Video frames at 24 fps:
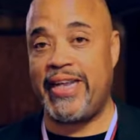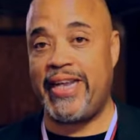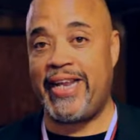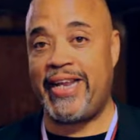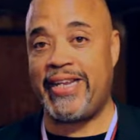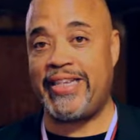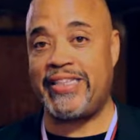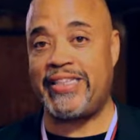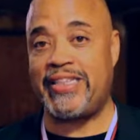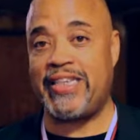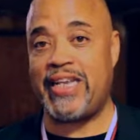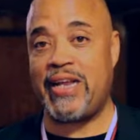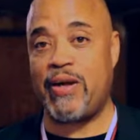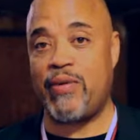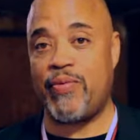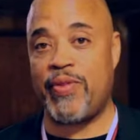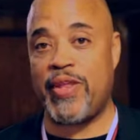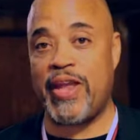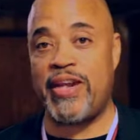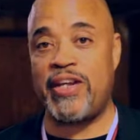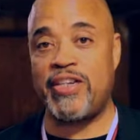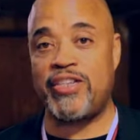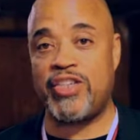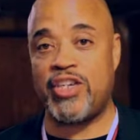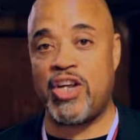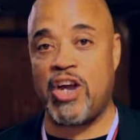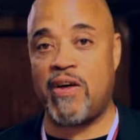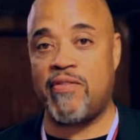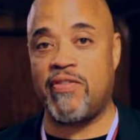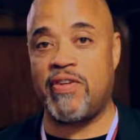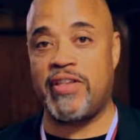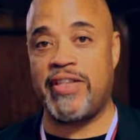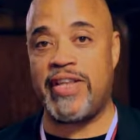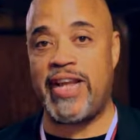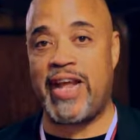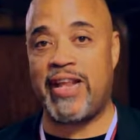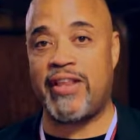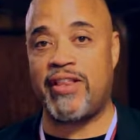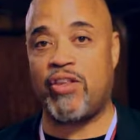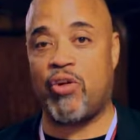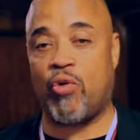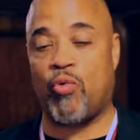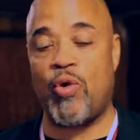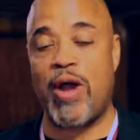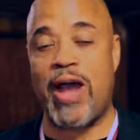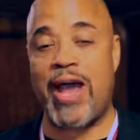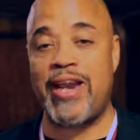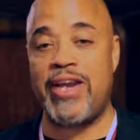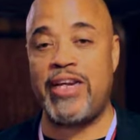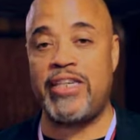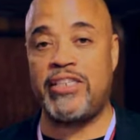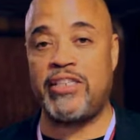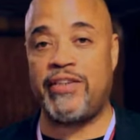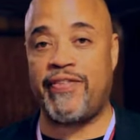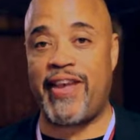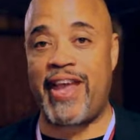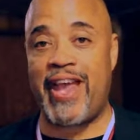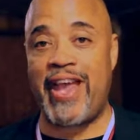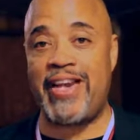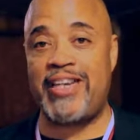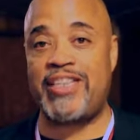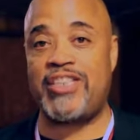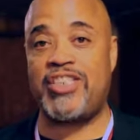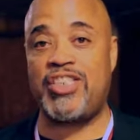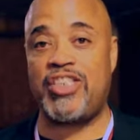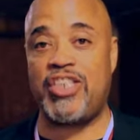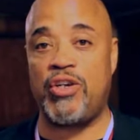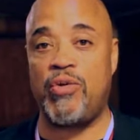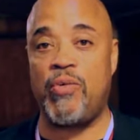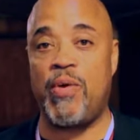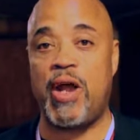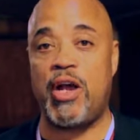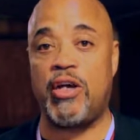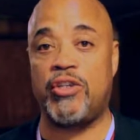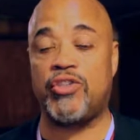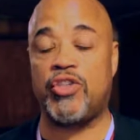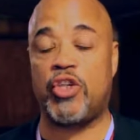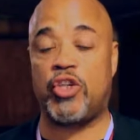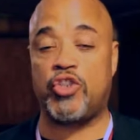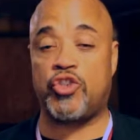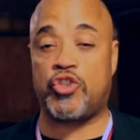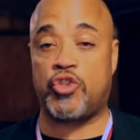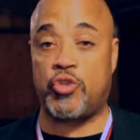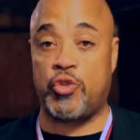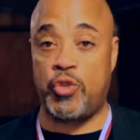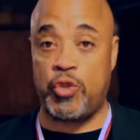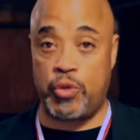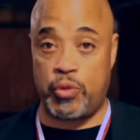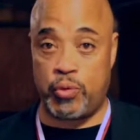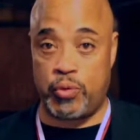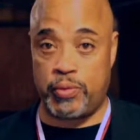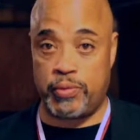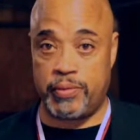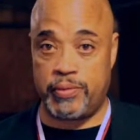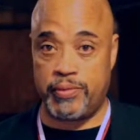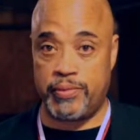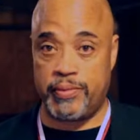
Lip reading: is that they discovered that the writings of H.G. Wells are true,